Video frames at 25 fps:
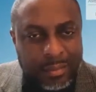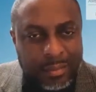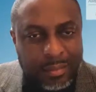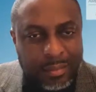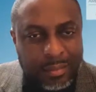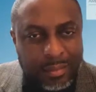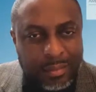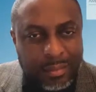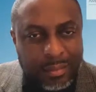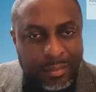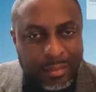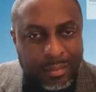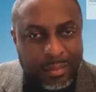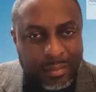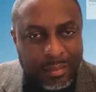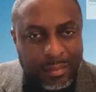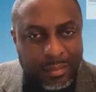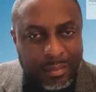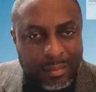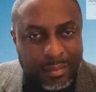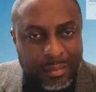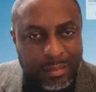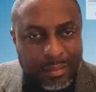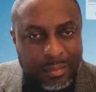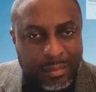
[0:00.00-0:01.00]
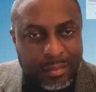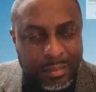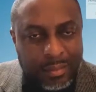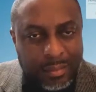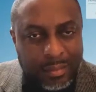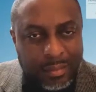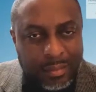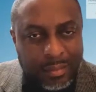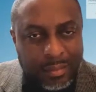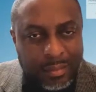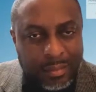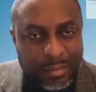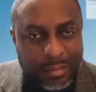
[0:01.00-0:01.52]

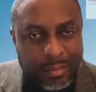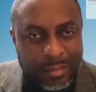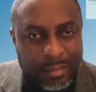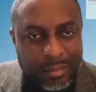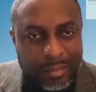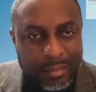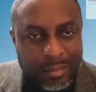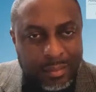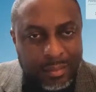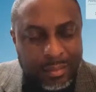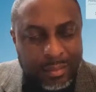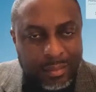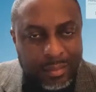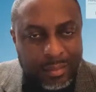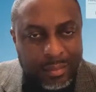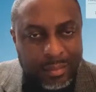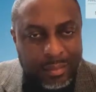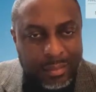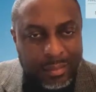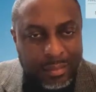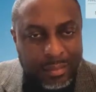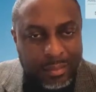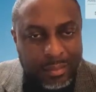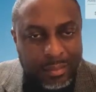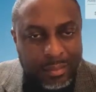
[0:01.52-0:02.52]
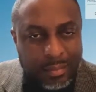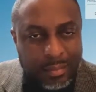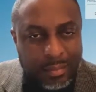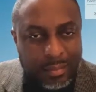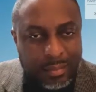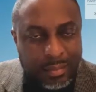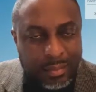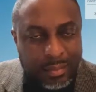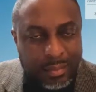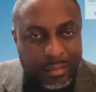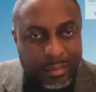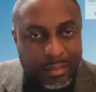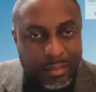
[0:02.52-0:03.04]

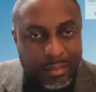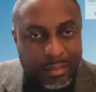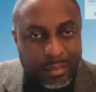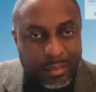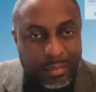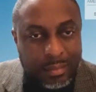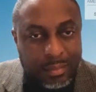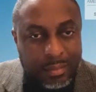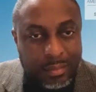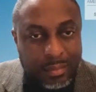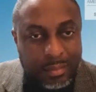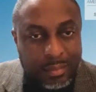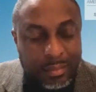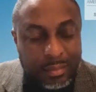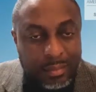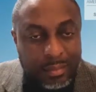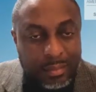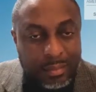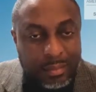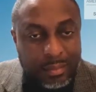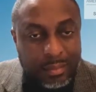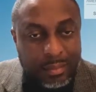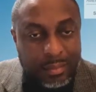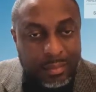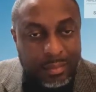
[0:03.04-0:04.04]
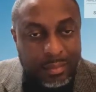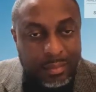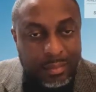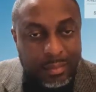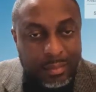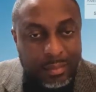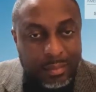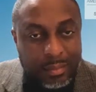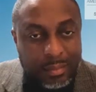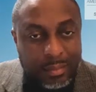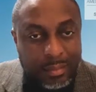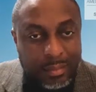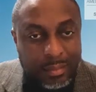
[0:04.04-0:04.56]

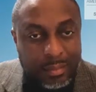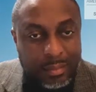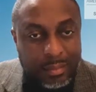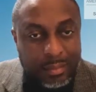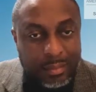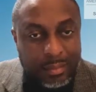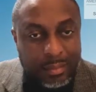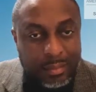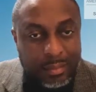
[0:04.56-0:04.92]
[no speech]